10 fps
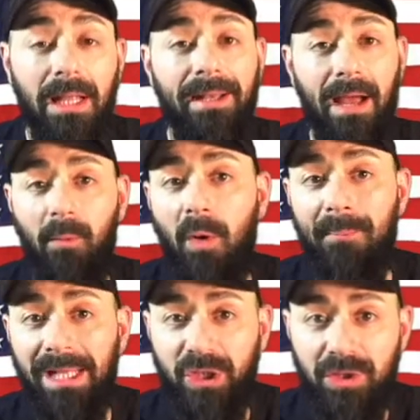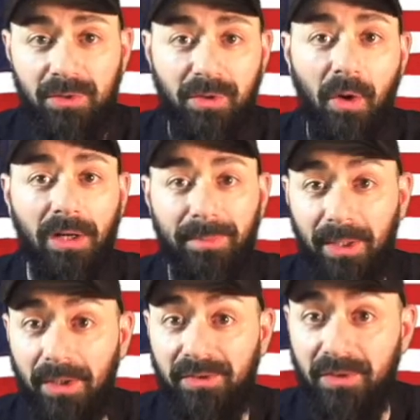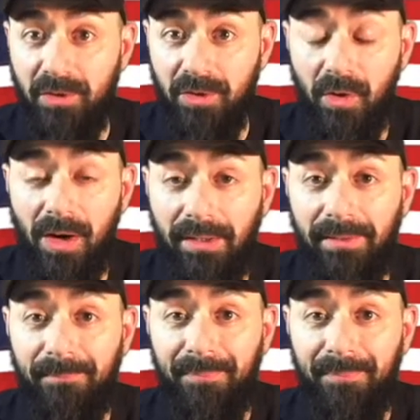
Now, I won't mention New York because New York